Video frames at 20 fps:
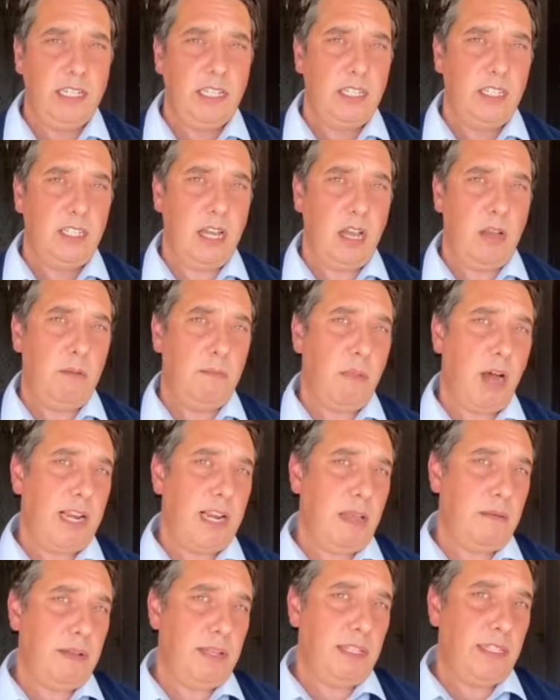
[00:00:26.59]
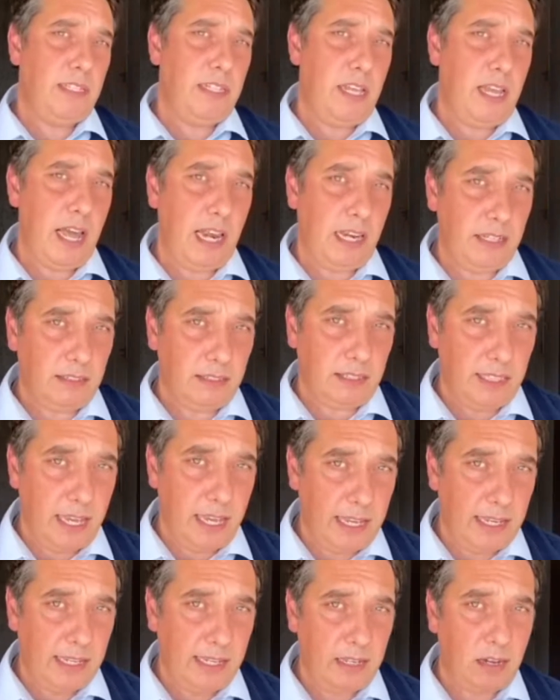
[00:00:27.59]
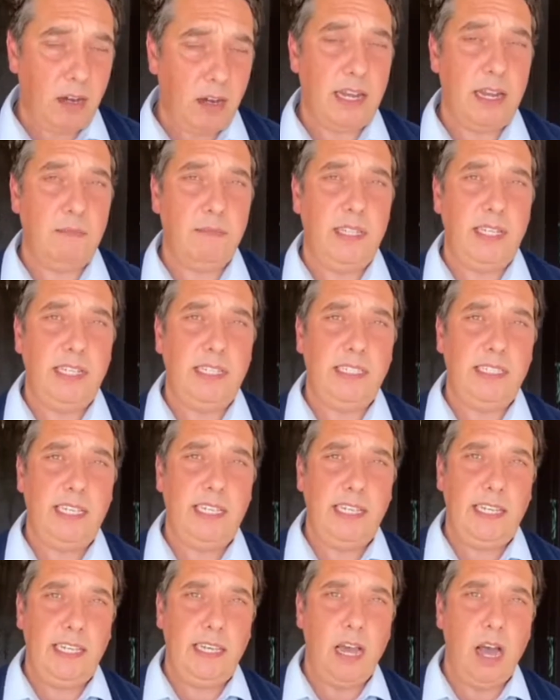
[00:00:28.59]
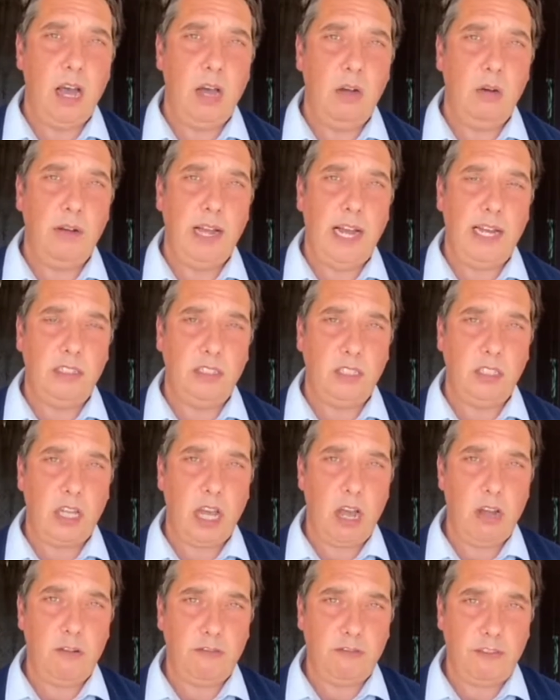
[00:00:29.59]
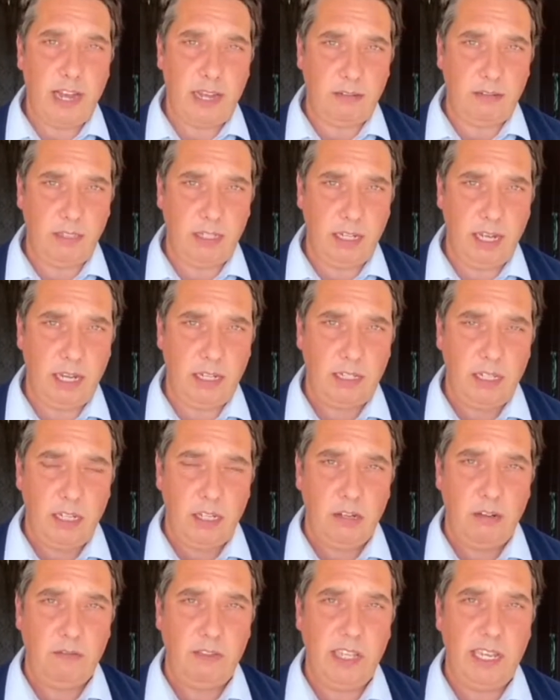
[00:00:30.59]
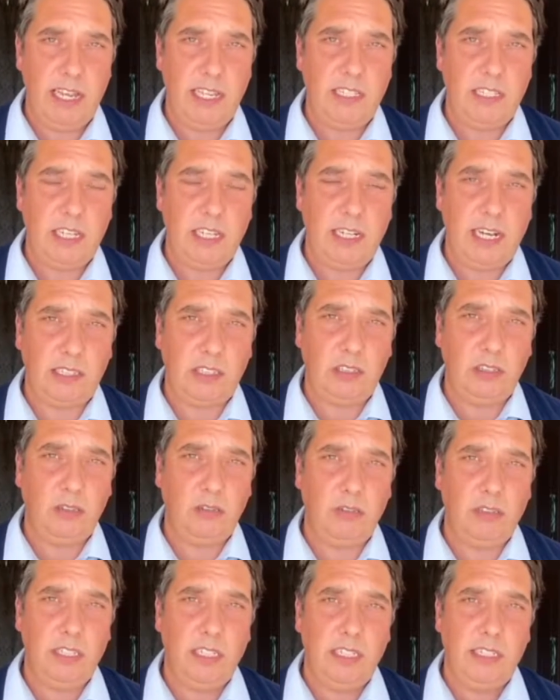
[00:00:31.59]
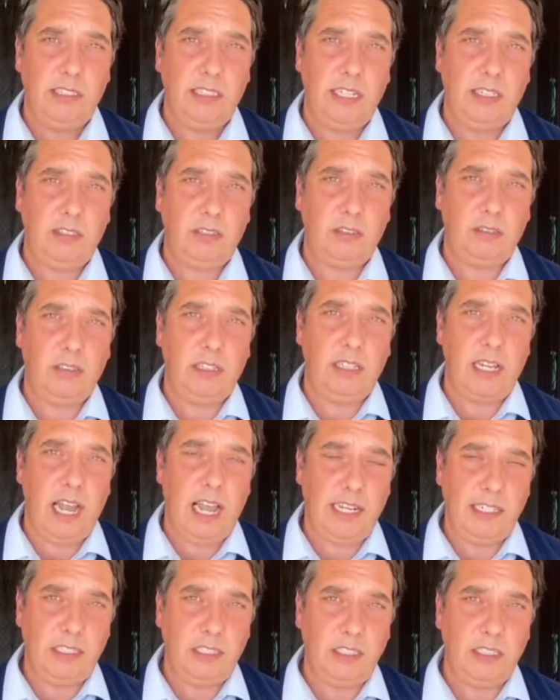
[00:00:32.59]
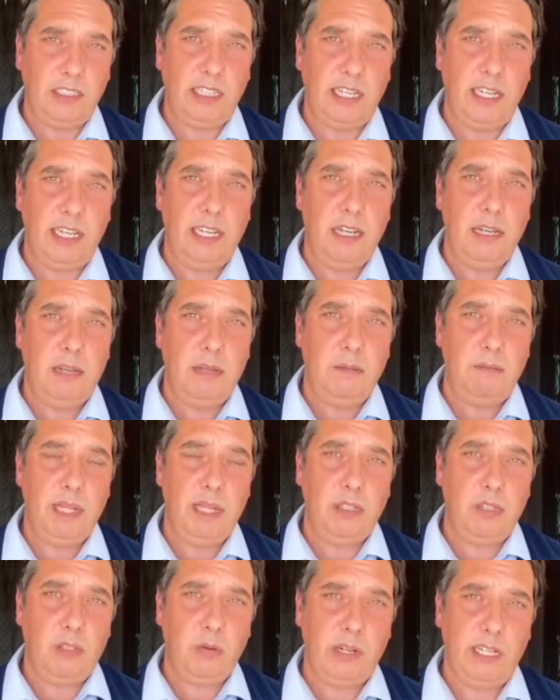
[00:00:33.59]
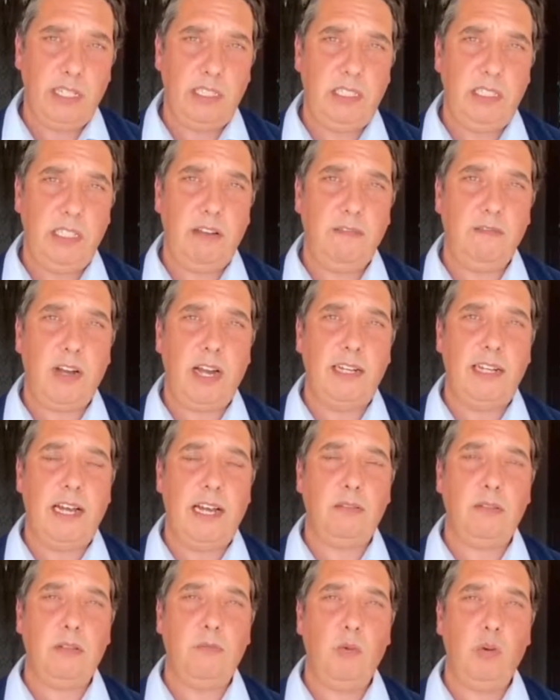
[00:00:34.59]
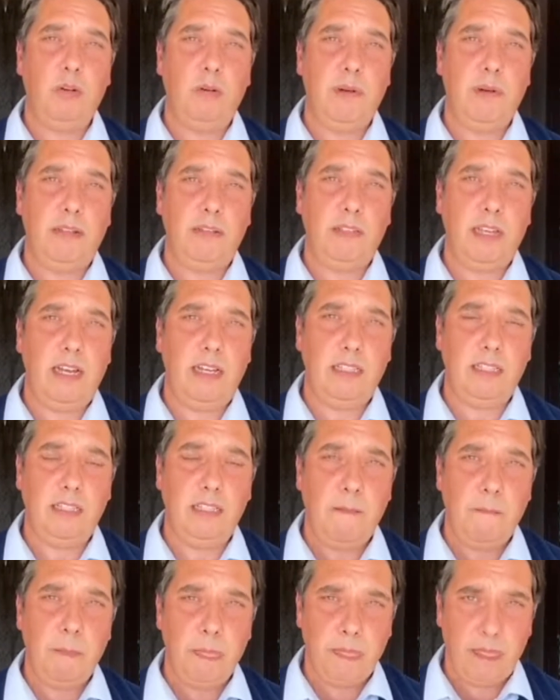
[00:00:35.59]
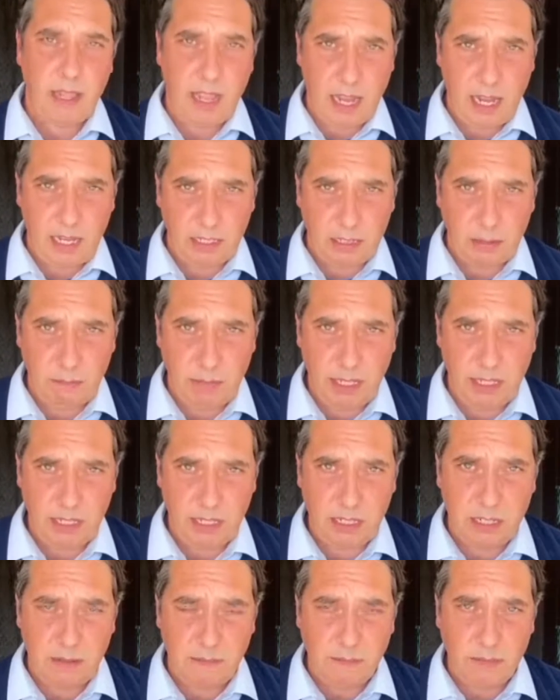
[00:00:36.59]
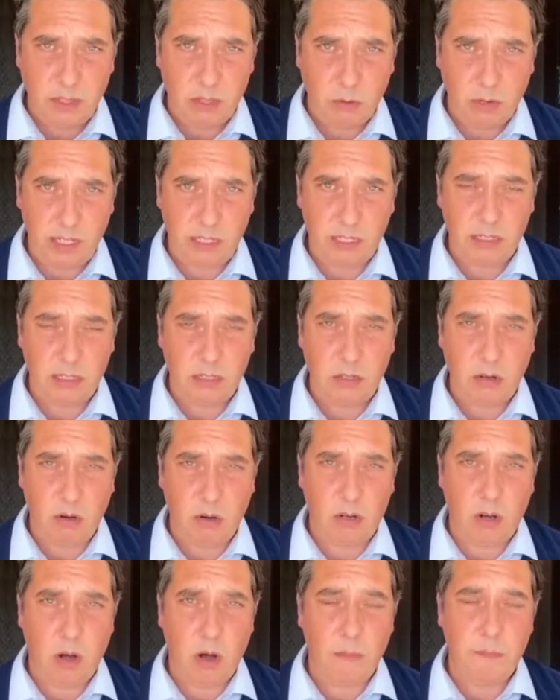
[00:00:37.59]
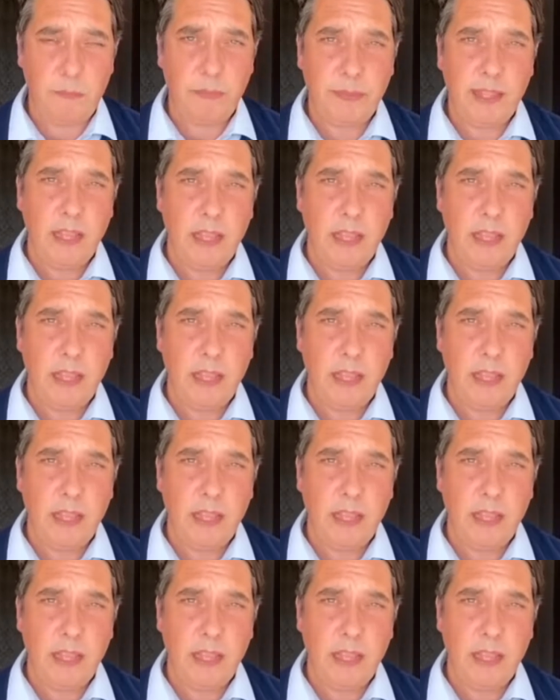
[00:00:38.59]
So my name is Elliott King. I am the CEO and co-founder of the international digital agency MintTwist. You can find out more about us at minttwist.com.